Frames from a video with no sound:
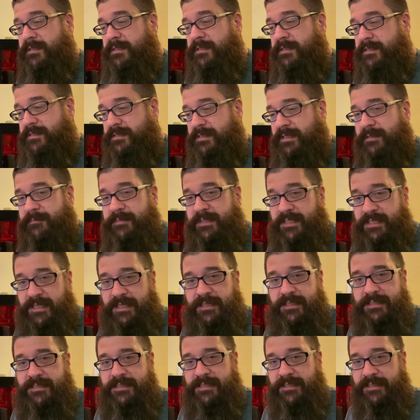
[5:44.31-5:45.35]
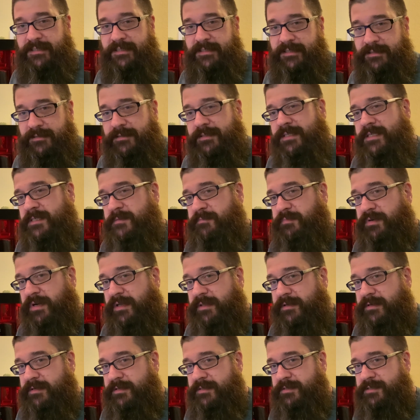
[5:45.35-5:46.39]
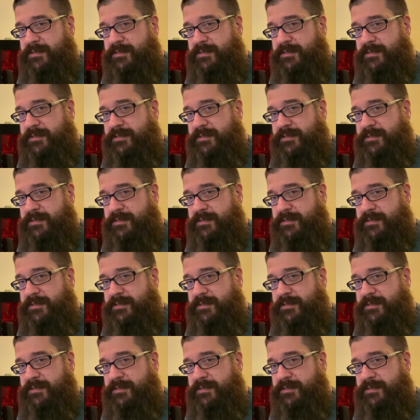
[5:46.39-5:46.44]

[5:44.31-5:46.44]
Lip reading: same kids that killed his brother